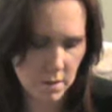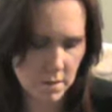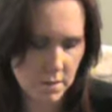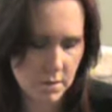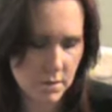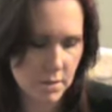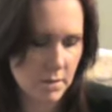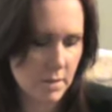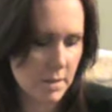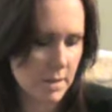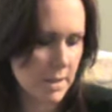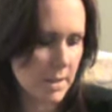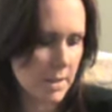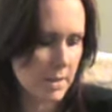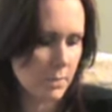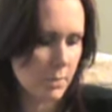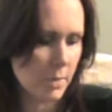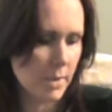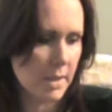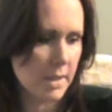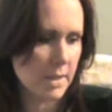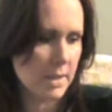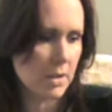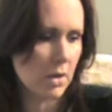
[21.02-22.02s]
so this is
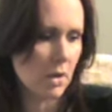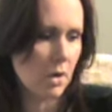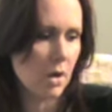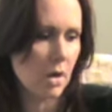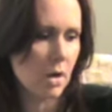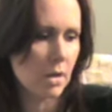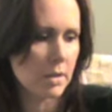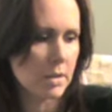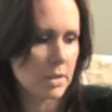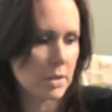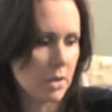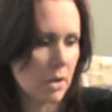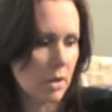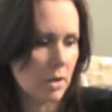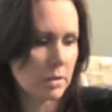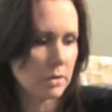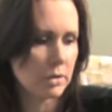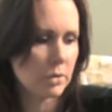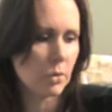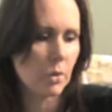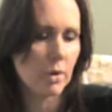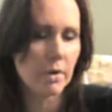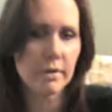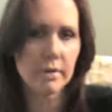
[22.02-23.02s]
what it's called. It's
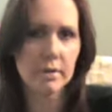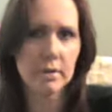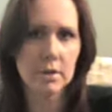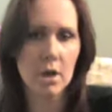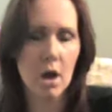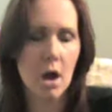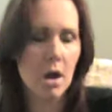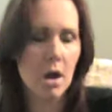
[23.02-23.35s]
called Dor Do